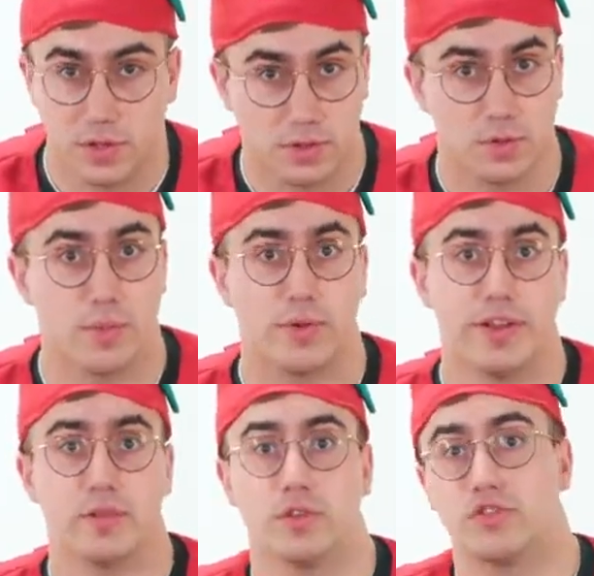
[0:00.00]
you can also
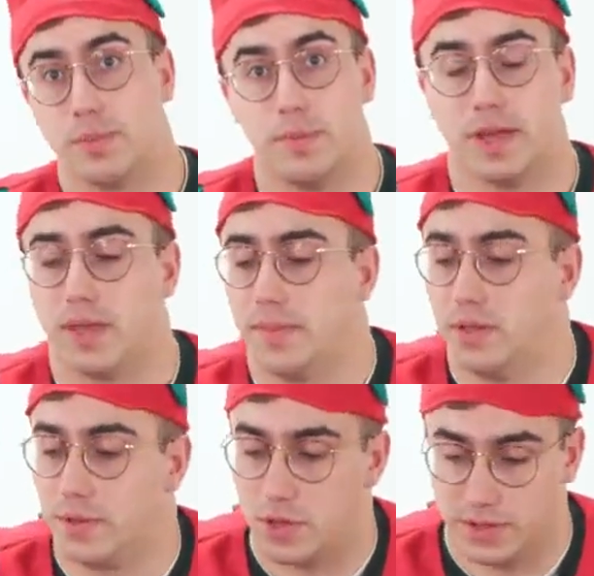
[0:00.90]
upgrade to a triple bucket
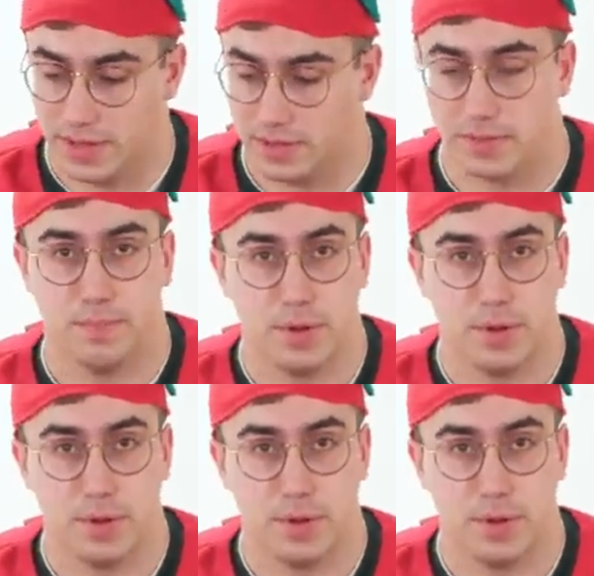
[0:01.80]
meal, which contains them